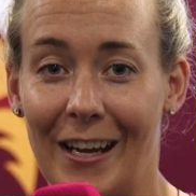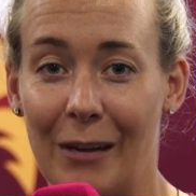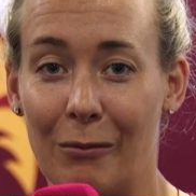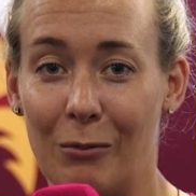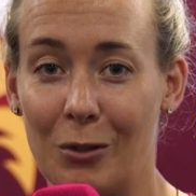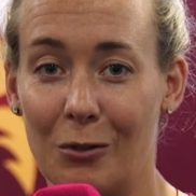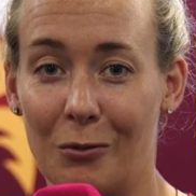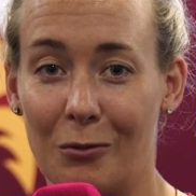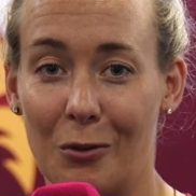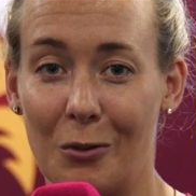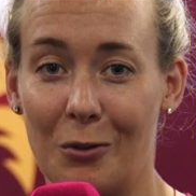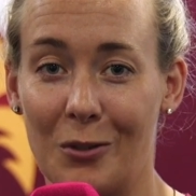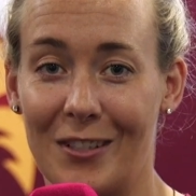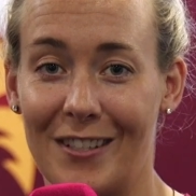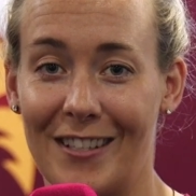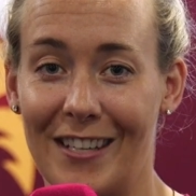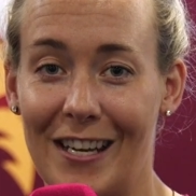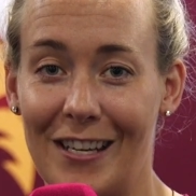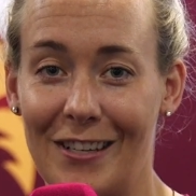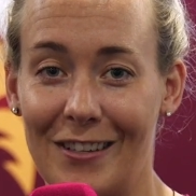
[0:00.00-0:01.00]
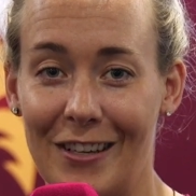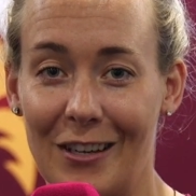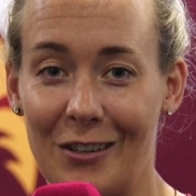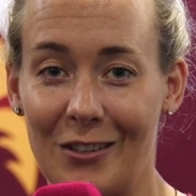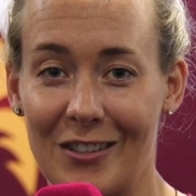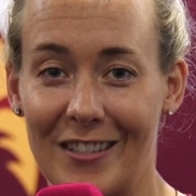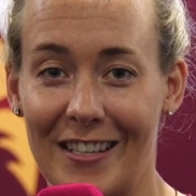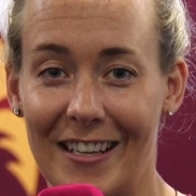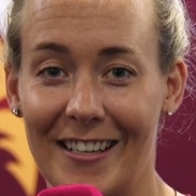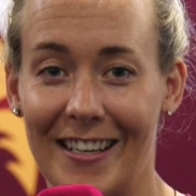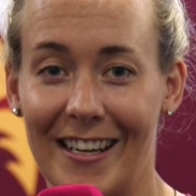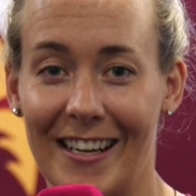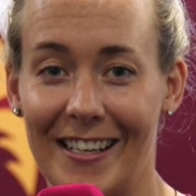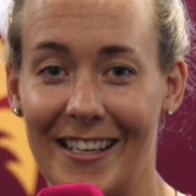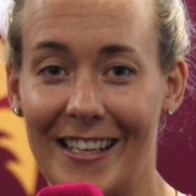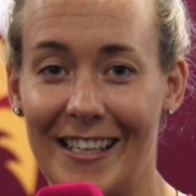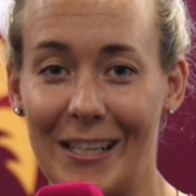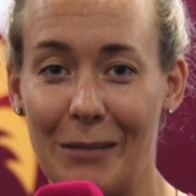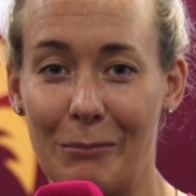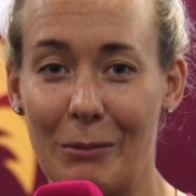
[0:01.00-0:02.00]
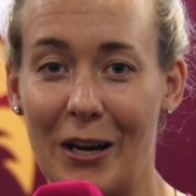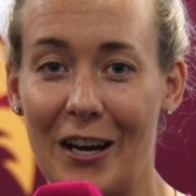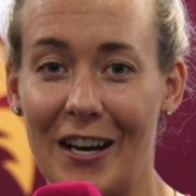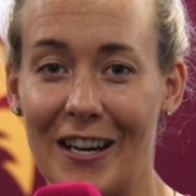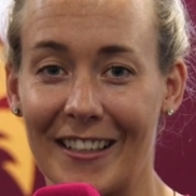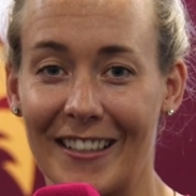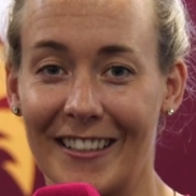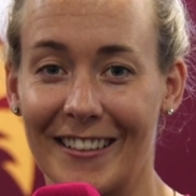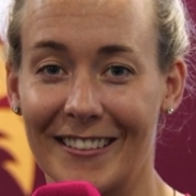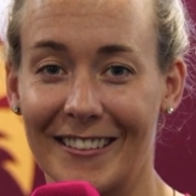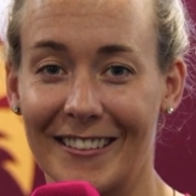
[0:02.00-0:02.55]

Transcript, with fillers: and we look forward to seeing you there on Sunday at Hickey Park.